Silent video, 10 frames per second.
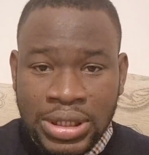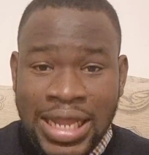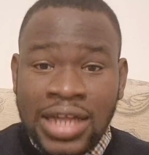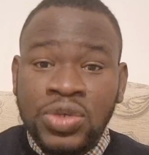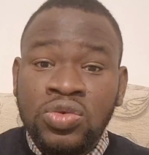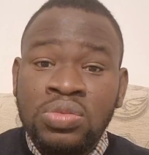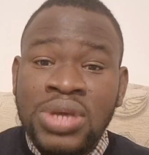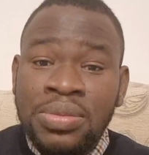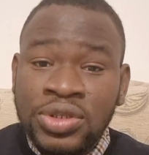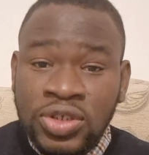that will
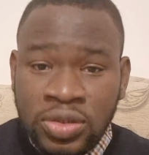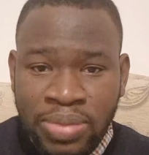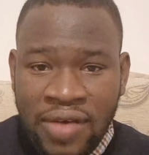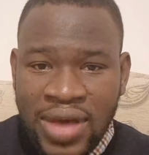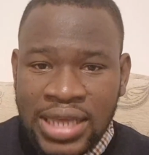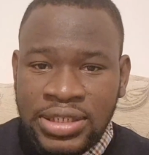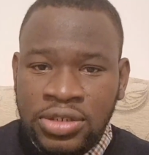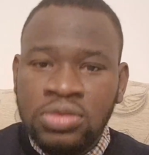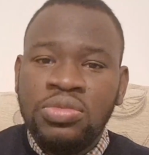be able to supervise you.